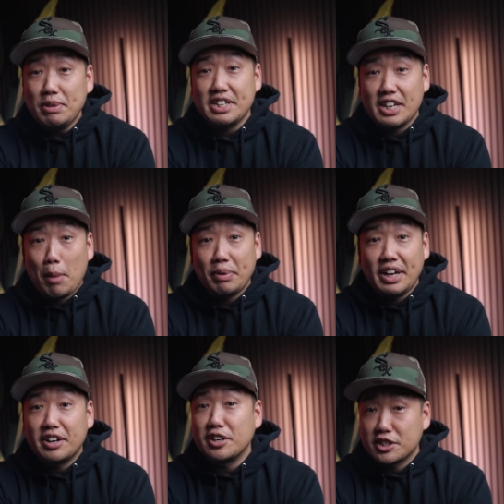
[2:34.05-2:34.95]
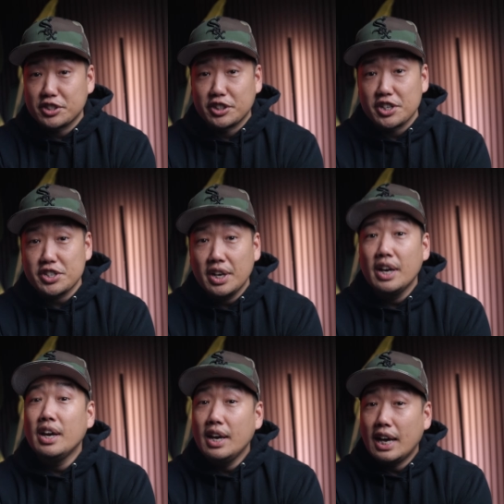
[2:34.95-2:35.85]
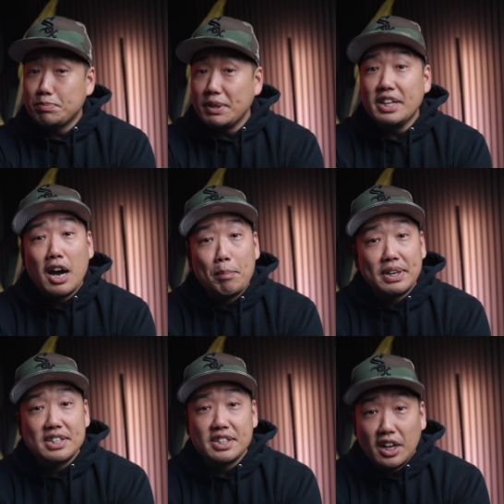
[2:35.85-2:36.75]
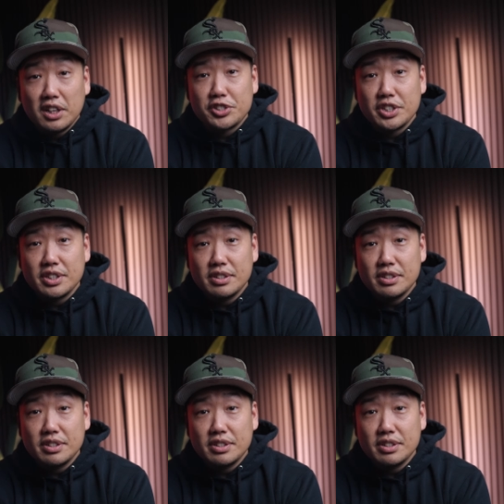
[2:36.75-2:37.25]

denominator in your search has been the company Synology.